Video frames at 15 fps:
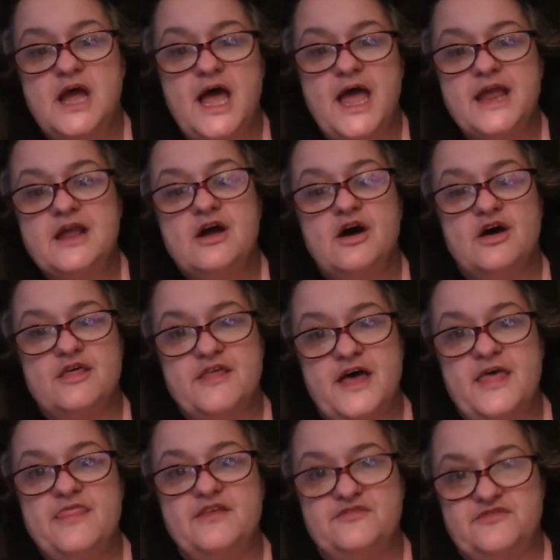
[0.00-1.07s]
i call
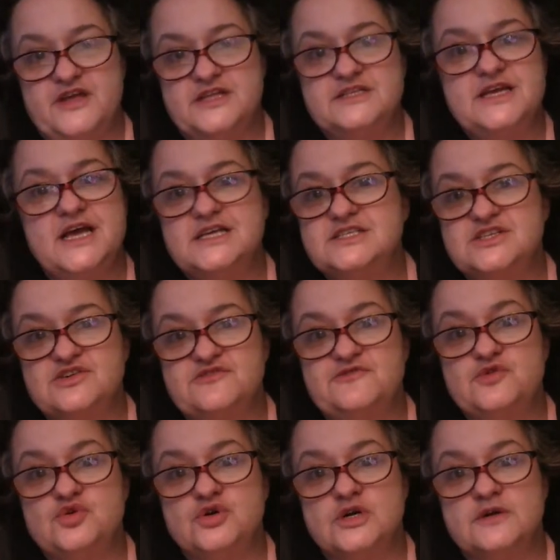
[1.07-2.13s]
that the fantastic
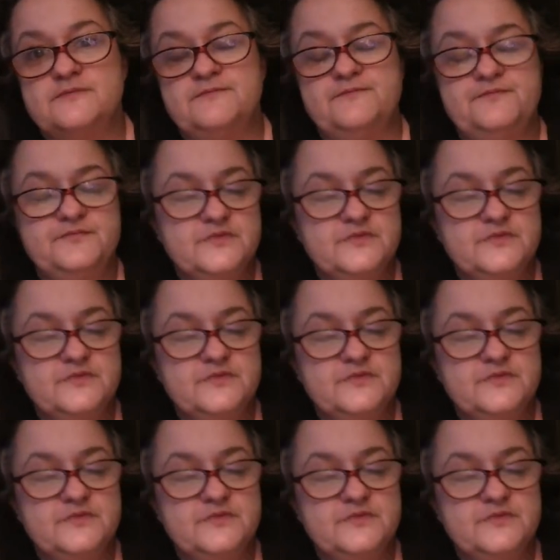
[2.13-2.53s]
four